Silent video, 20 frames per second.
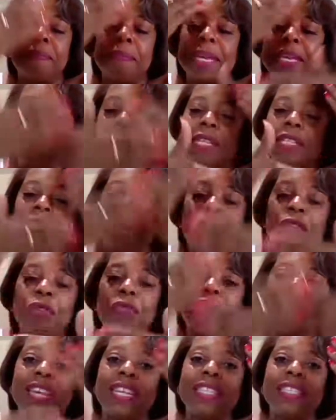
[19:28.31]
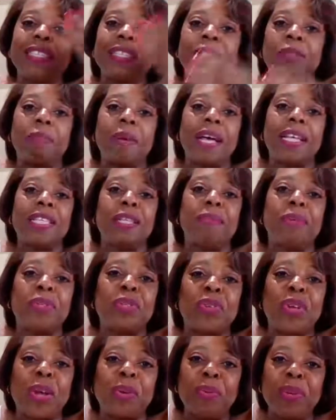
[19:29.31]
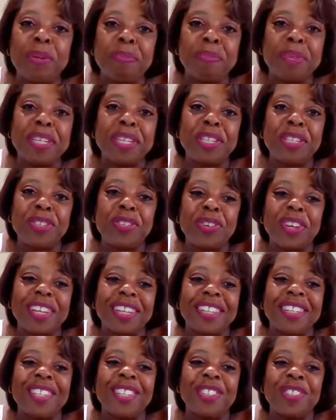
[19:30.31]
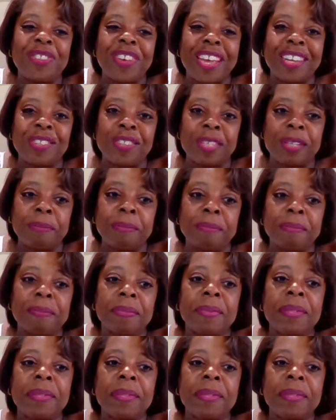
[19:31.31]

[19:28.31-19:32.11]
making as few faces as possible so I wouldn't be a distraction,